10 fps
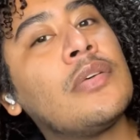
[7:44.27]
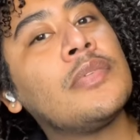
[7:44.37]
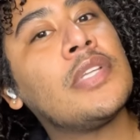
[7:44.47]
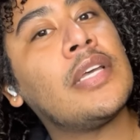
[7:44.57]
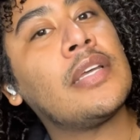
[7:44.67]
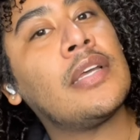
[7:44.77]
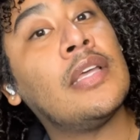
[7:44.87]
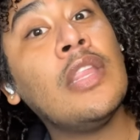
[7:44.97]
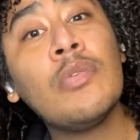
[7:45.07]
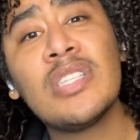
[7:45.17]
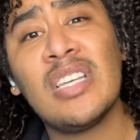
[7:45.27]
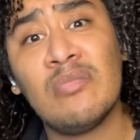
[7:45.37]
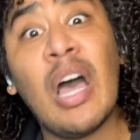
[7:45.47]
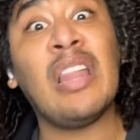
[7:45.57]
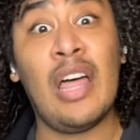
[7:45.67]
I was like, there was
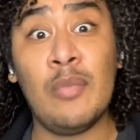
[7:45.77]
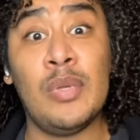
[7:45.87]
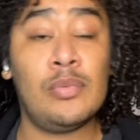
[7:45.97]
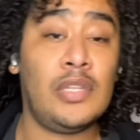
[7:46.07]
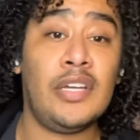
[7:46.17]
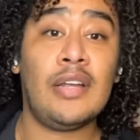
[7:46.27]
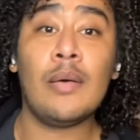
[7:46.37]
like a lot of people there.